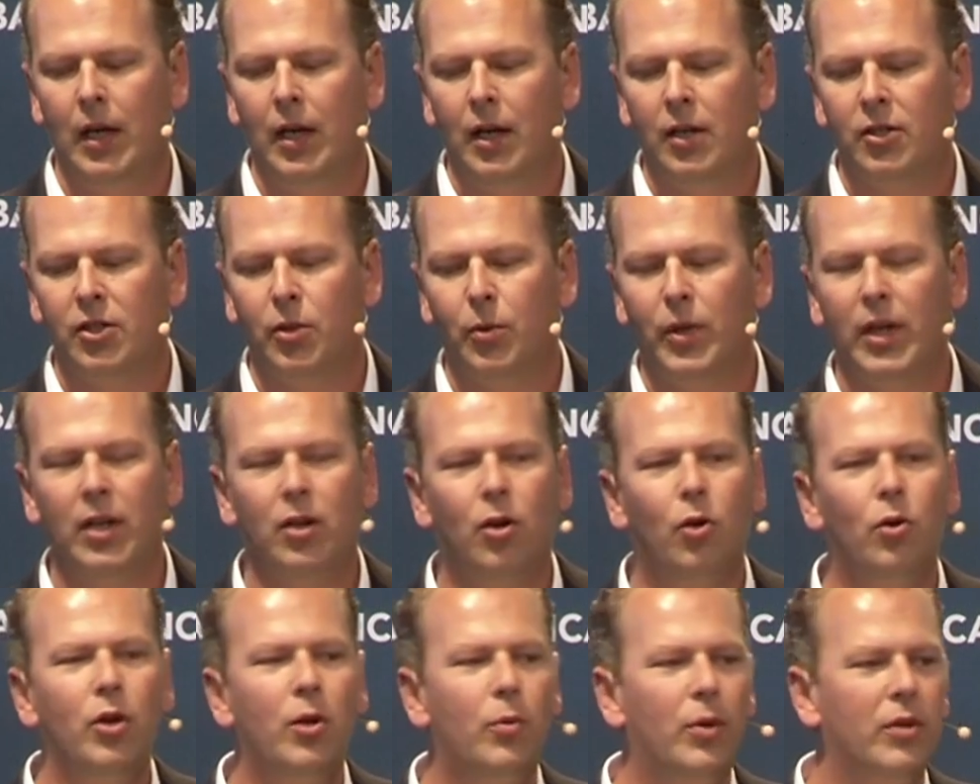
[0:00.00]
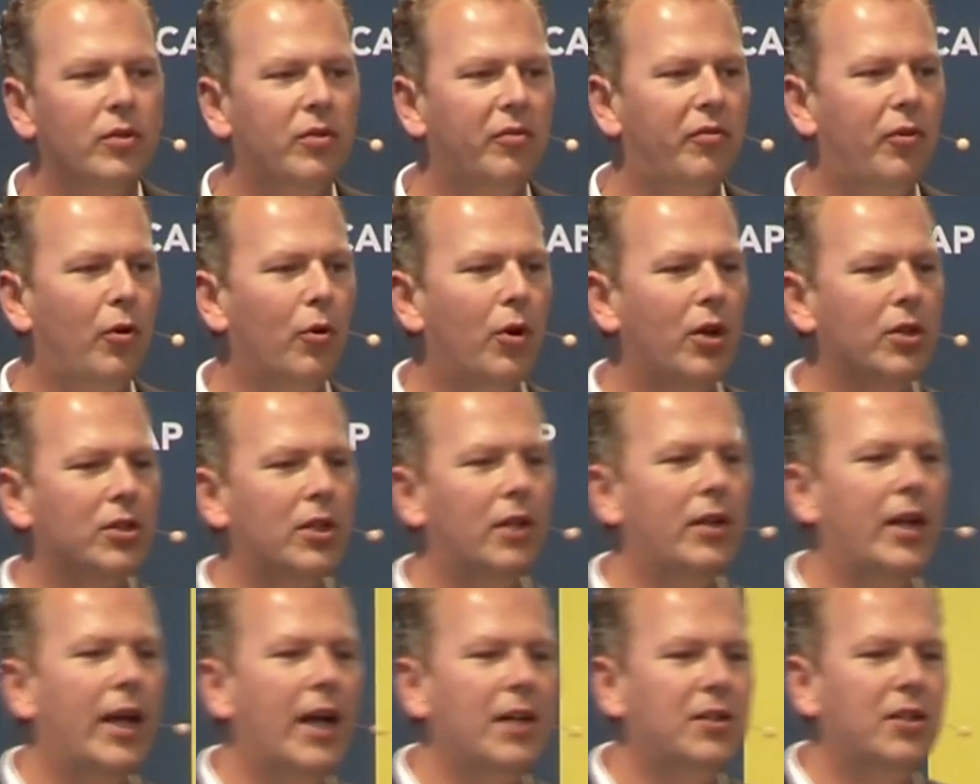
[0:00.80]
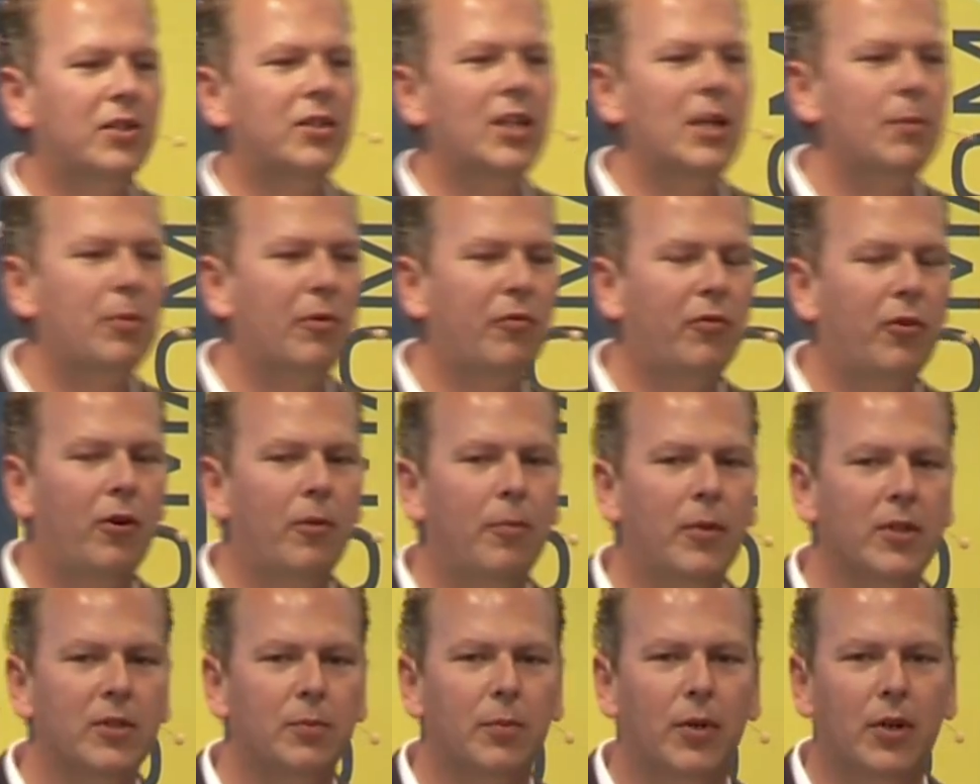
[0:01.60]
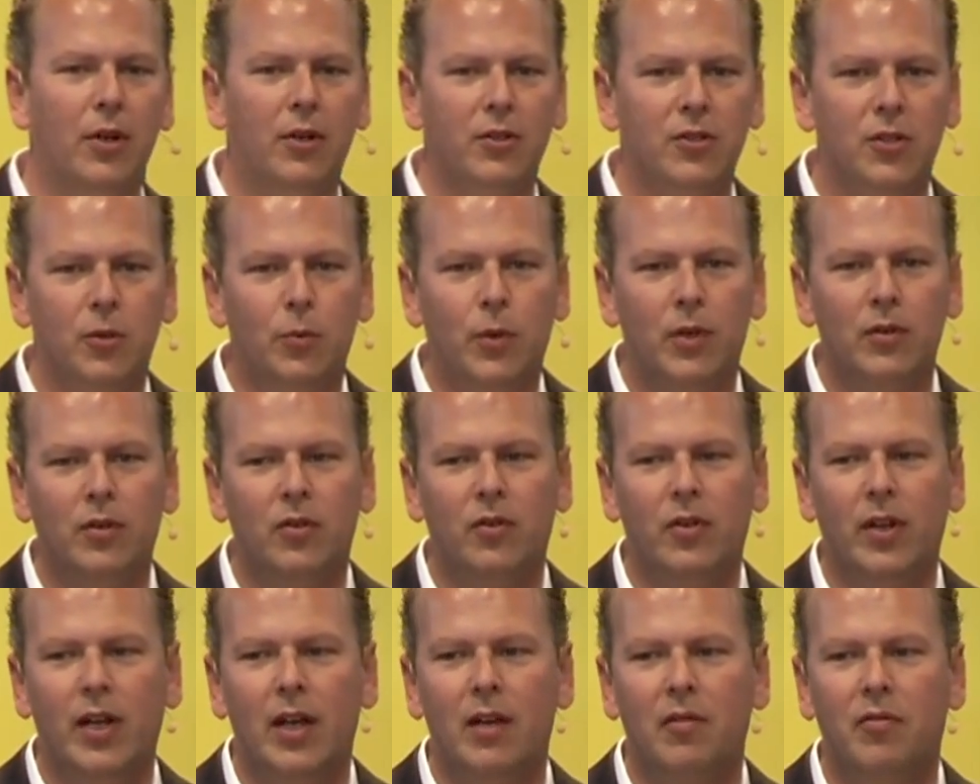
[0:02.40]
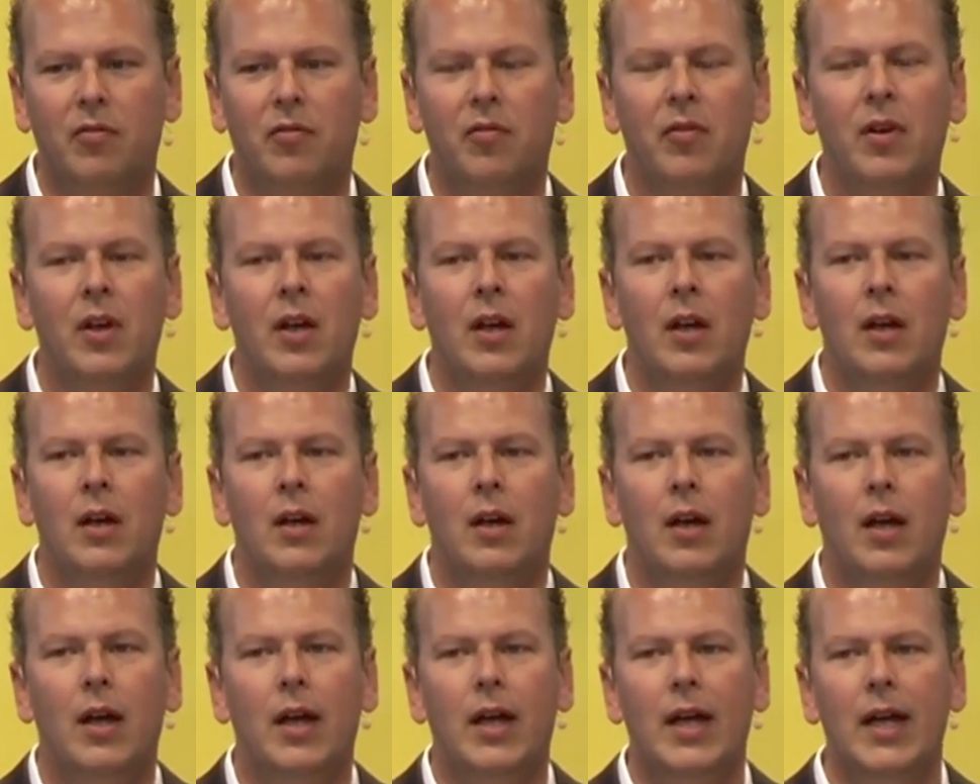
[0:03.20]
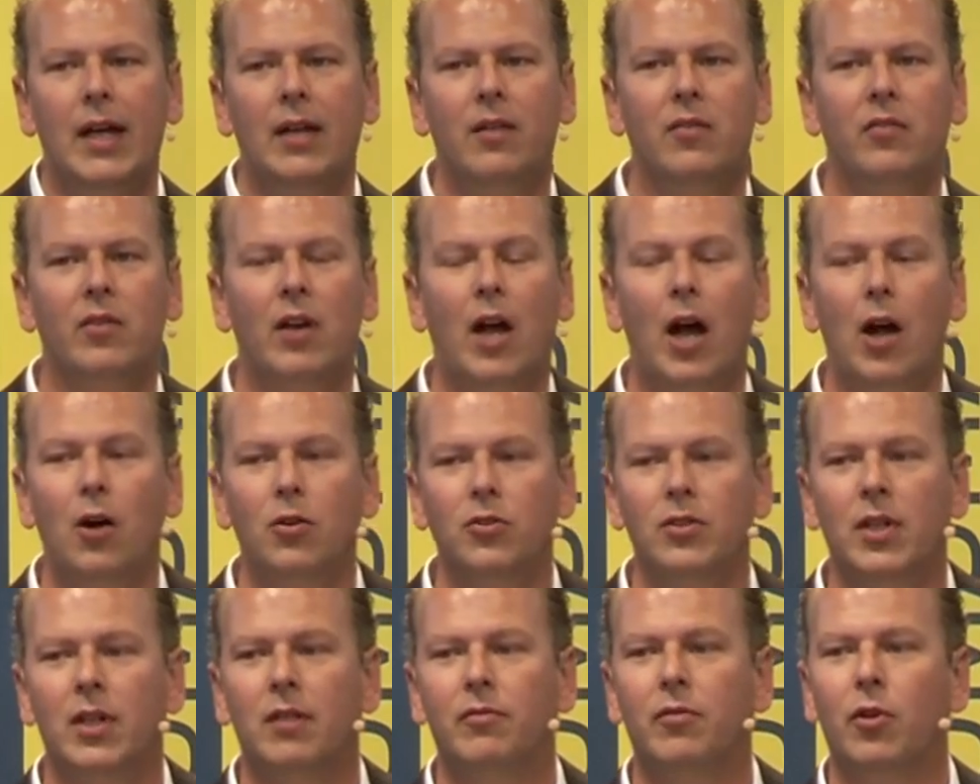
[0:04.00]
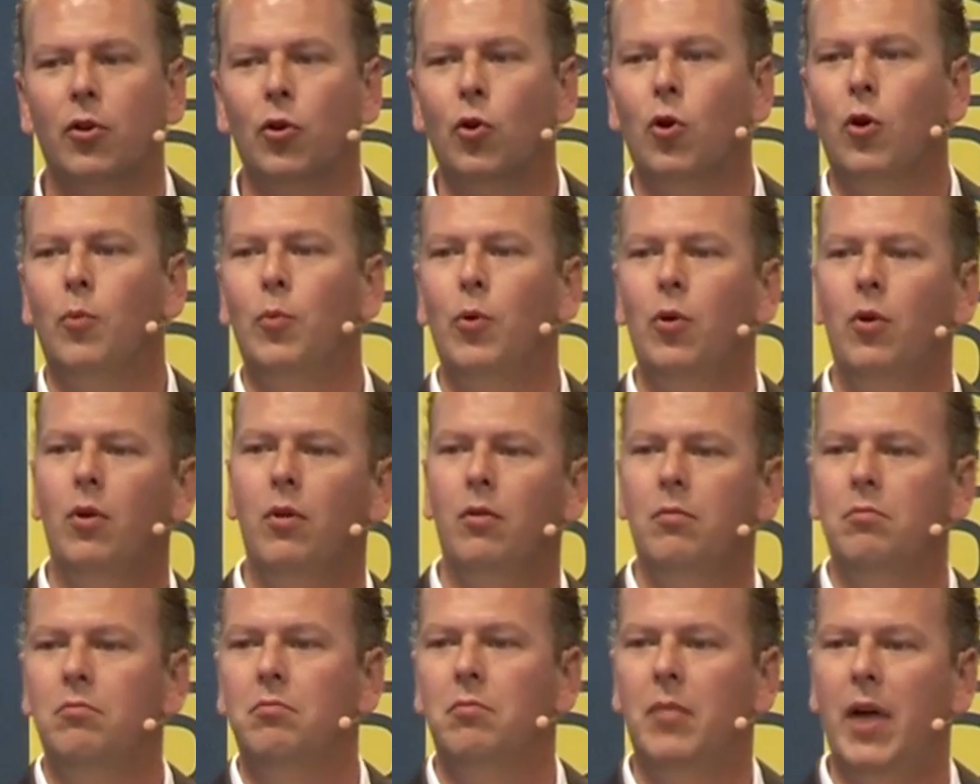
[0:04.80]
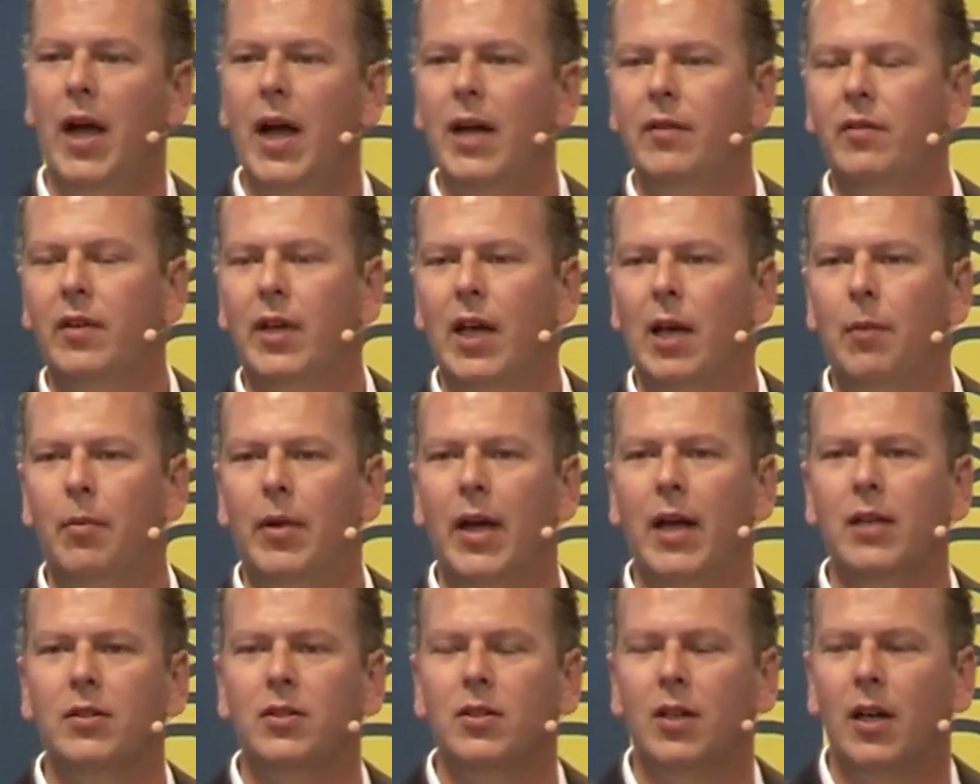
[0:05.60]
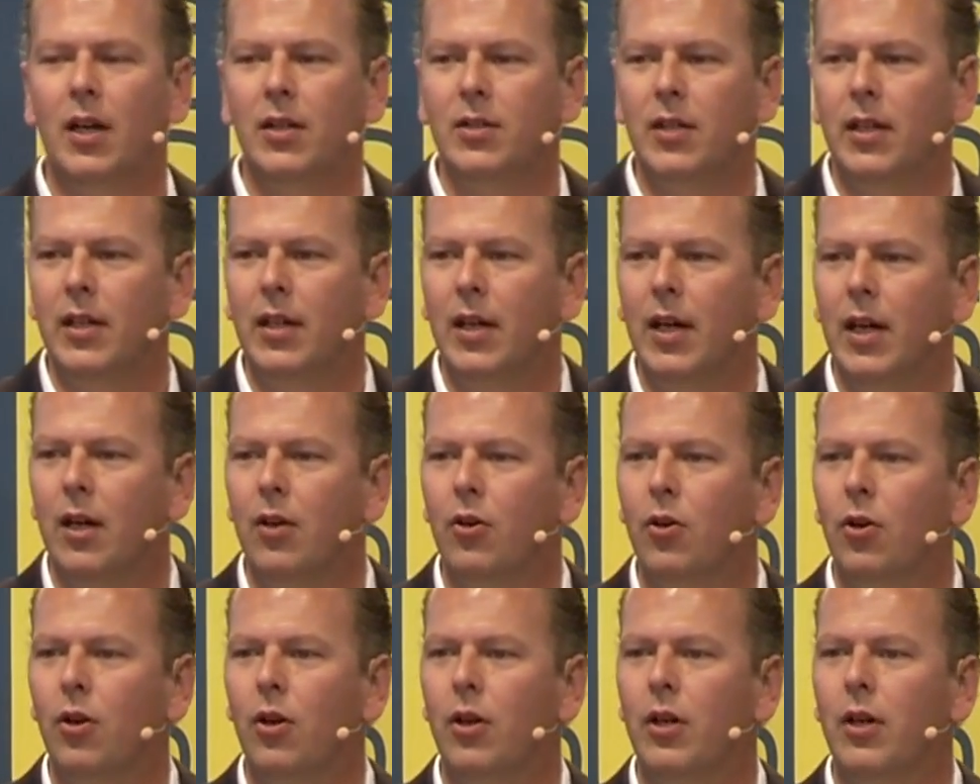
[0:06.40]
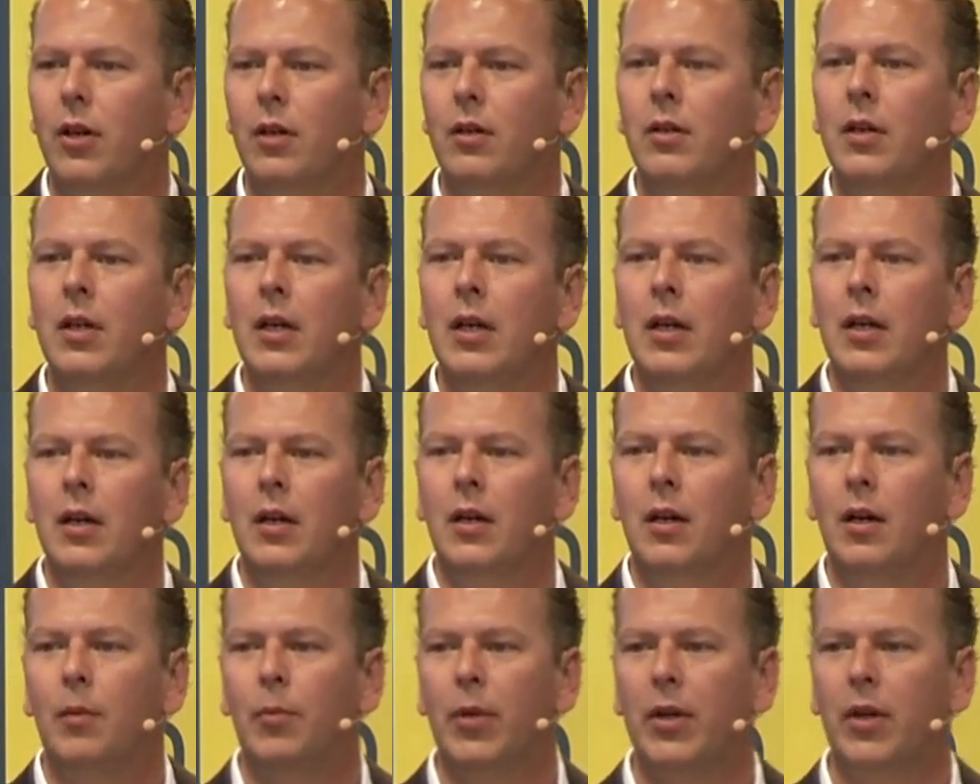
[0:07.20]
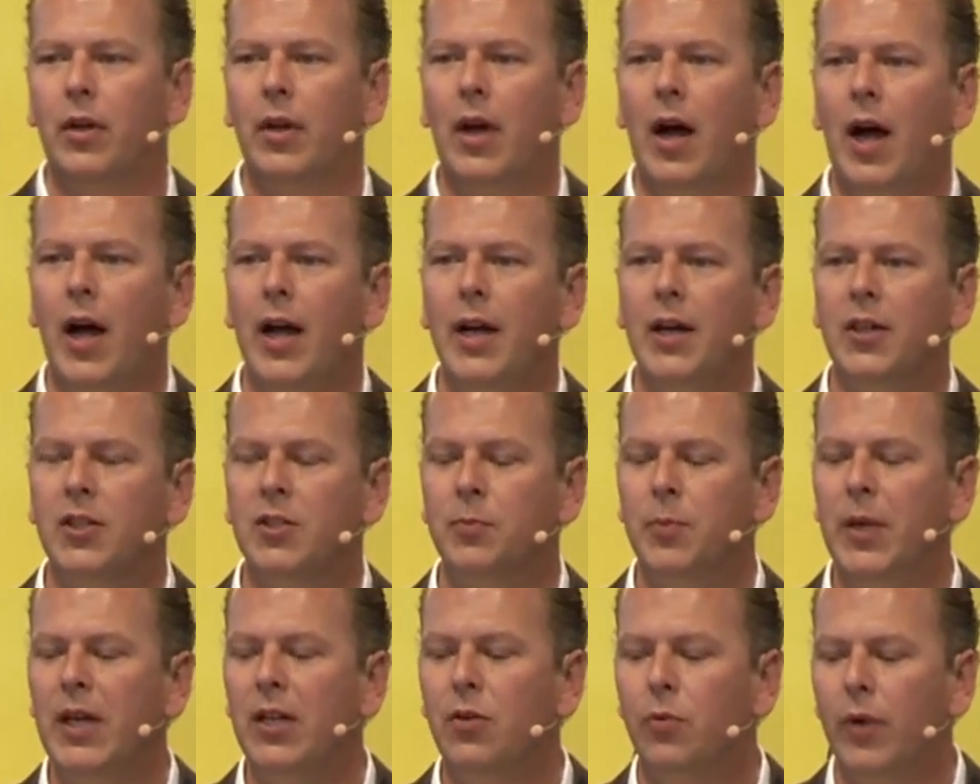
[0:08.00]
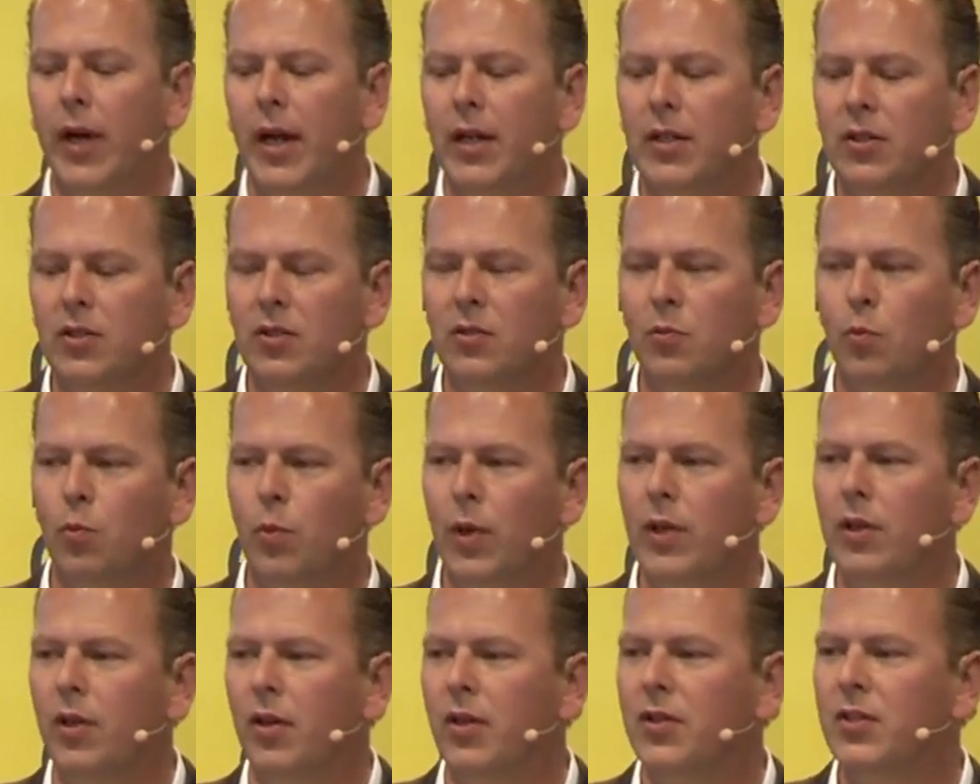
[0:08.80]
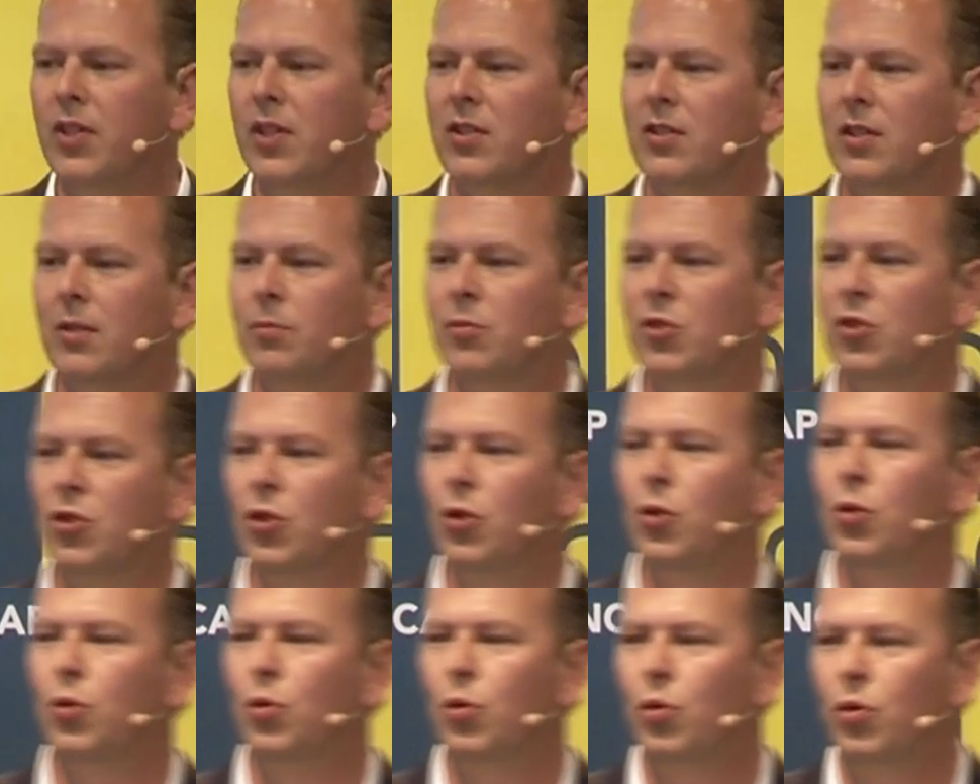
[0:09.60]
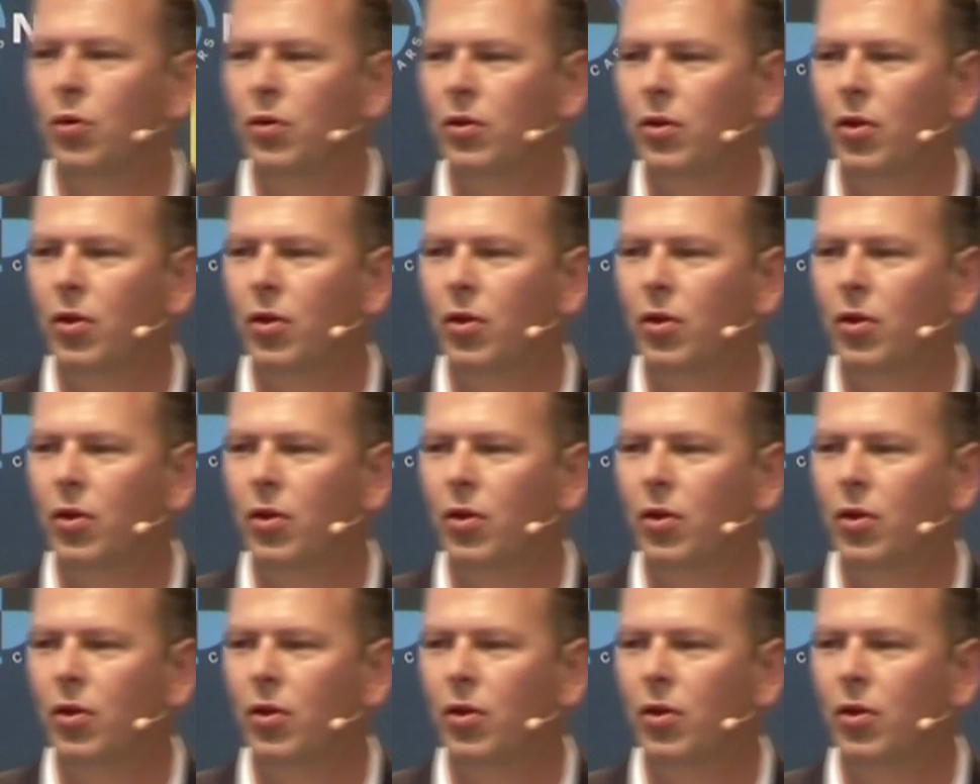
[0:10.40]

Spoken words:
So we didn't only want to focus on the ACC performance, but also wanted to give a hint outside of the normal 80 kbh, as I indicated earlier, but on a higher speed range. What do the systems do?